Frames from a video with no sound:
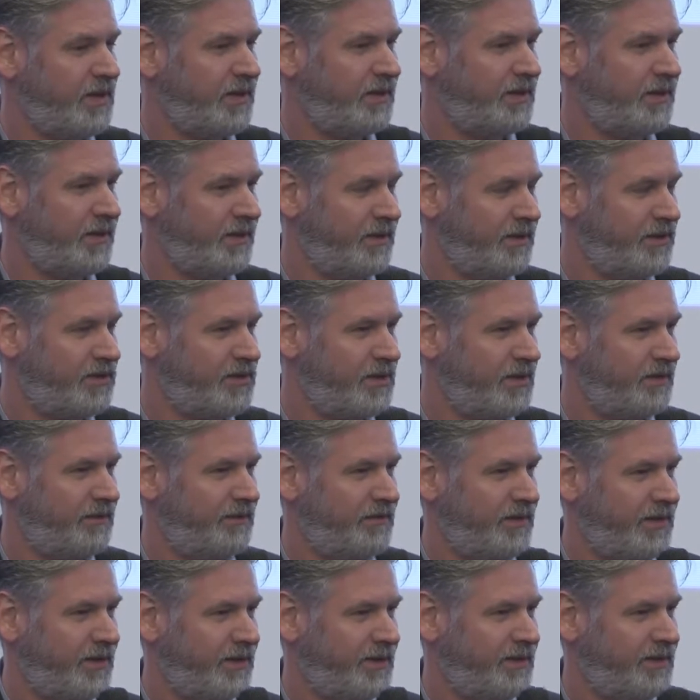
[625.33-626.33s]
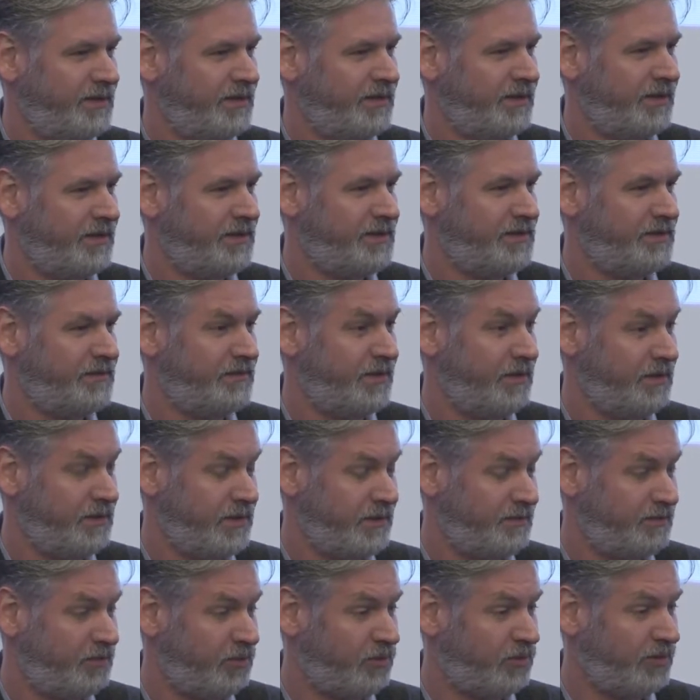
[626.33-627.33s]
the initial vet, it's very
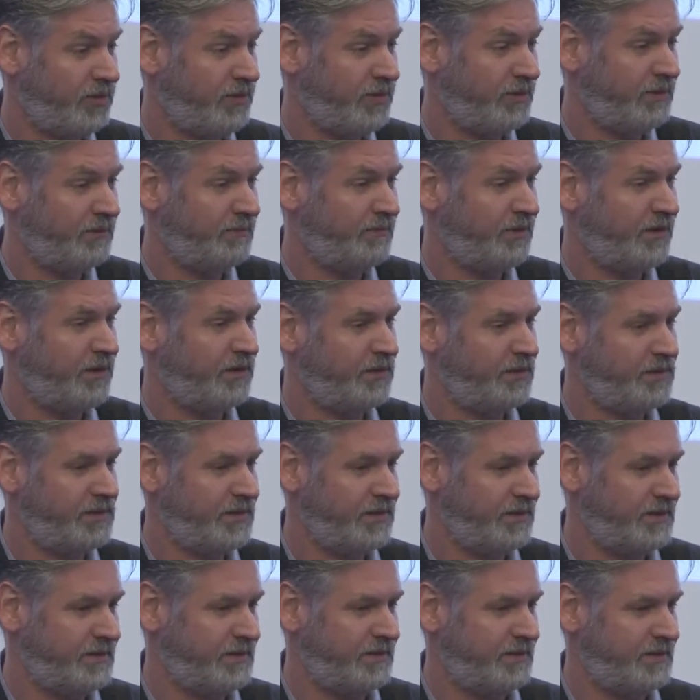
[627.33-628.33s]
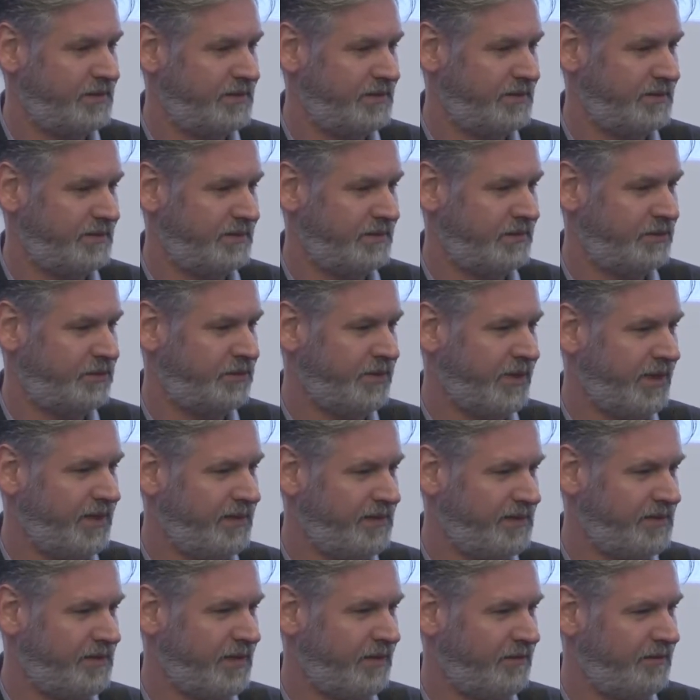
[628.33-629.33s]
important because it
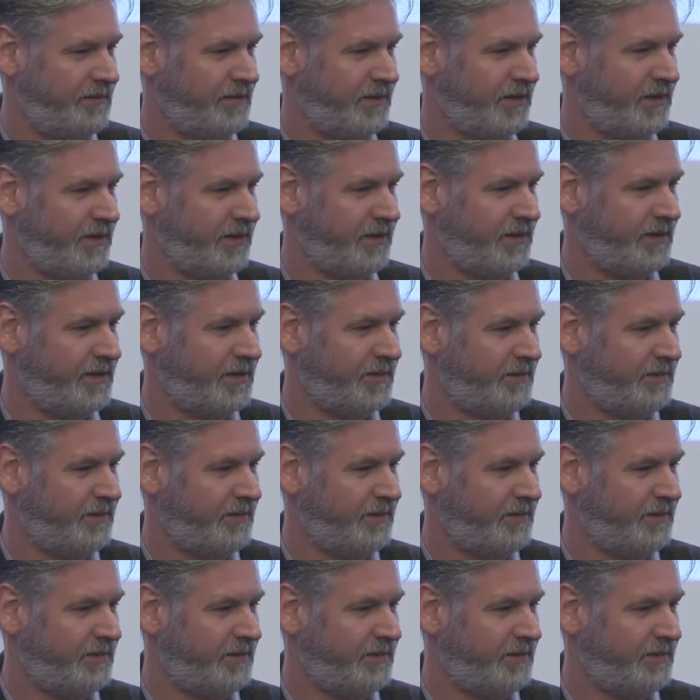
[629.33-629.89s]
creates something